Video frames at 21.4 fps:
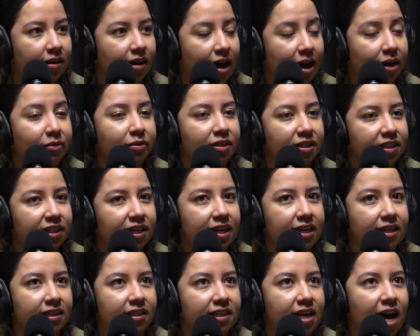I would
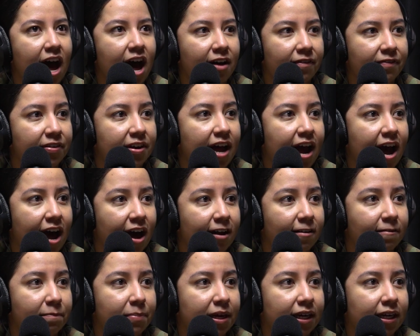say it's half and
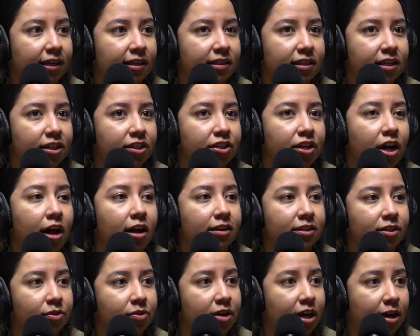half, because there's
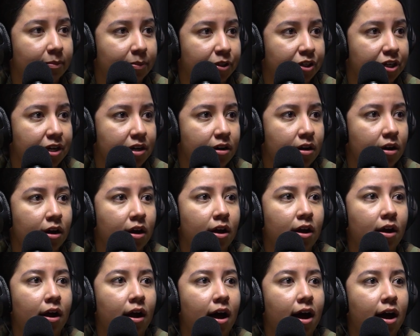also an option
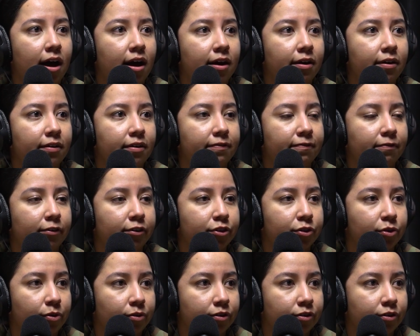for